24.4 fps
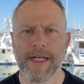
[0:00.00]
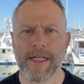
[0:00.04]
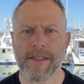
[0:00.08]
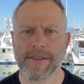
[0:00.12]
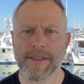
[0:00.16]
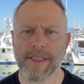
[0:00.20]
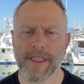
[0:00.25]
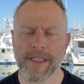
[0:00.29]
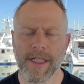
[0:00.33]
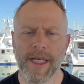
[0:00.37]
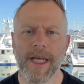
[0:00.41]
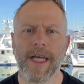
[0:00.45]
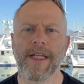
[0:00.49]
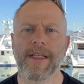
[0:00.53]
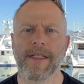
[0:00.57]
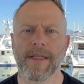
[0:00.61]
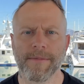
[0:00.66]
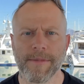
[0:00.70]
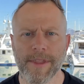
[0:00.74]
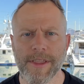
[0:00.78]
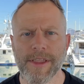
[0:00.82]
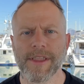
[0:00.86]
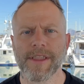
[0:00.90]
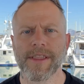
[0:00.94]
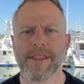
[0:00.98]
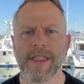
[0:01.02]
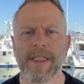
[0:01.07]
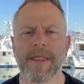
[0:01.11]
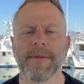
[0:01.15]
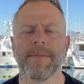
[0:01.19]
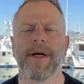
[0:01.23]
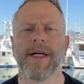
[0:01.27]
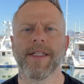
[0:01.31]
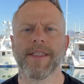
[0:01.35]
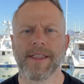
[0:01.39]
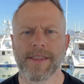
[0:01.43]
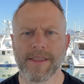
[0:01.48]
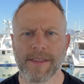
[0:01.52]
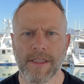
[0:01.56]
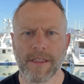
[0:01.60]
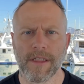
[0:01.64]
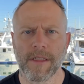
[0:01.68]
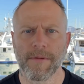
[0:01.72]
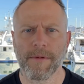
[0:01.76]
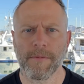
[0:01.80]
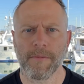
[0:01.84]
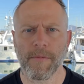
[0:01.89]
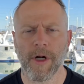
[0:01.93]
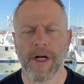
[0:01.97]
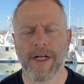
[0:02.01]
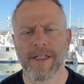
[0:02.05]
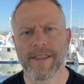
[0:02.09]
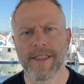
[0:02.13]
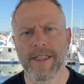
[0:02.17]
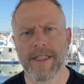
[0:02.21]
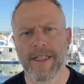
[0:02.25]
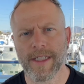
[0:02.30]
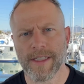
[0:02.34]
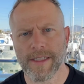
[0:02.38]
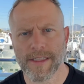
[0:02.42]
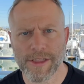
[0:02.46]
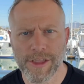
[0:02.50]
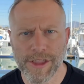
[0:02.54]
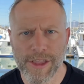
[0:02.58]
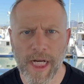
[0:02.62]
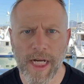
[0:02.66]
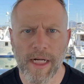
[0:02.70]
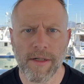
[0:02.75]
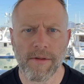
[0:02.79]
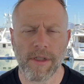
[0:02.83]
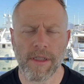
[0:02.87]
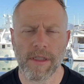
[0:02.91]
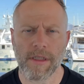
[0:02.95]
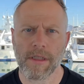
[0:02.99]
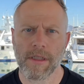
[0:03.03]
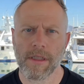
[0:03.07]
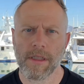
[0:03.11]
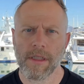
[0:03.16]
I was like, hey, let me just think about this a little bit more. I did it in the shower.